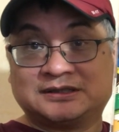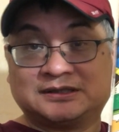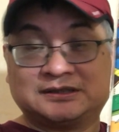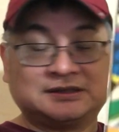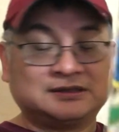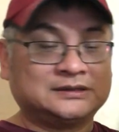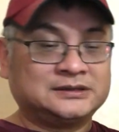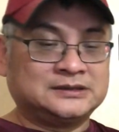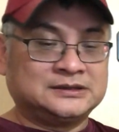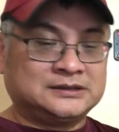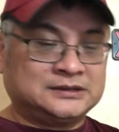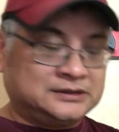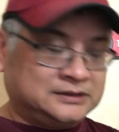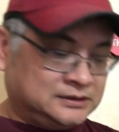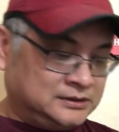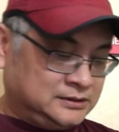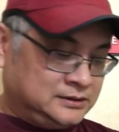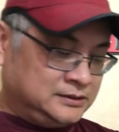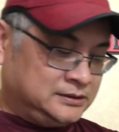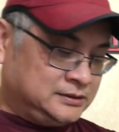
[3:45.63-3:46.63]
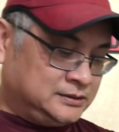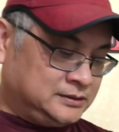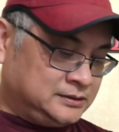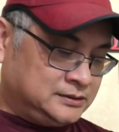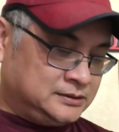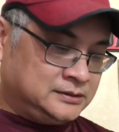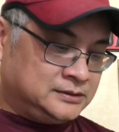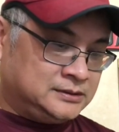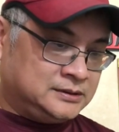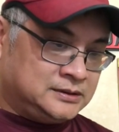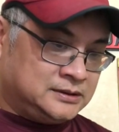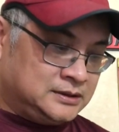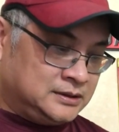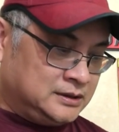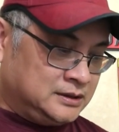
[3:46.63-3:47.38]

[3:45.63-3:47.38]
(no one is talking)